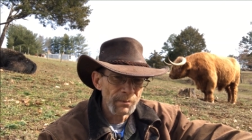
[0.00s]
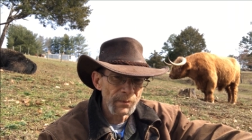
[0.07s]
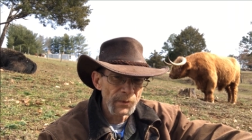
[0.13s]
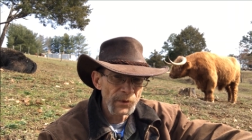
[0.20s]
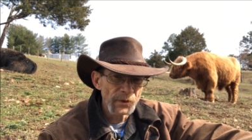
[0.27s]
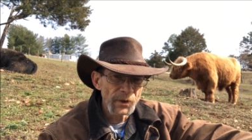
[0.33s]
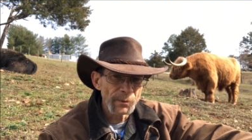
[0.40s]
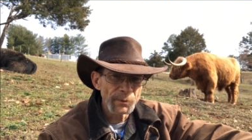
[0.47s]

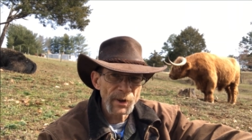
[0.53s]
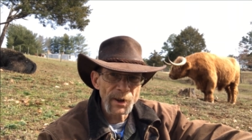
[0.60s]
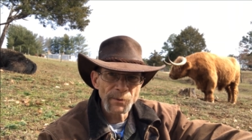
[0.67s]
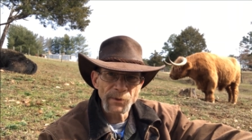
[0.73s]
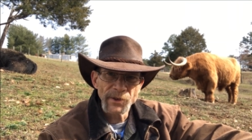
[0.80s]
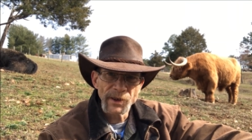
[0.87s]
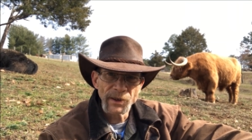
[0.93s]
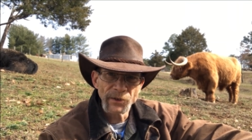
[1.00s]

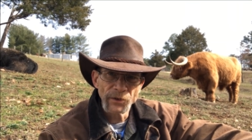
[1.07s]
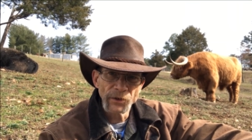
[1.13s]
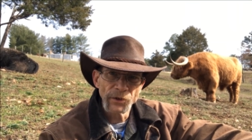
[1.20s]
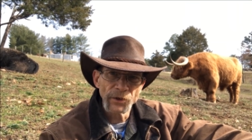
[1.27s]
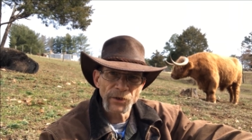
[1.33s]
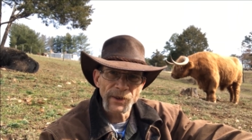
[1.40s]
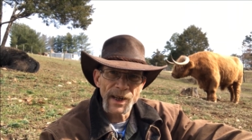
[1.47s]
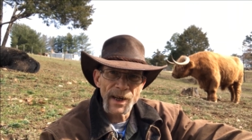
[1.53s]
sometimes things
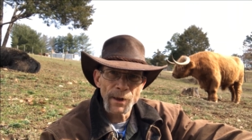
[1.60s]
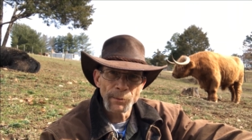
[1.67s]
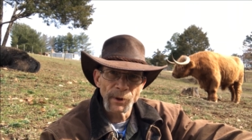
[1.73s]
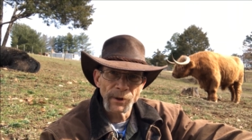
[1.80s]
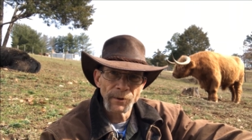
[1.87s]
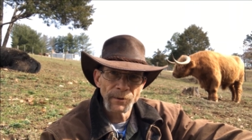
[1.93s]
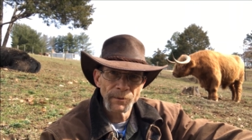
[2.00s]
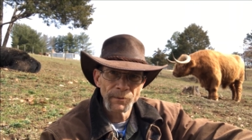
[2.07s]
just happen,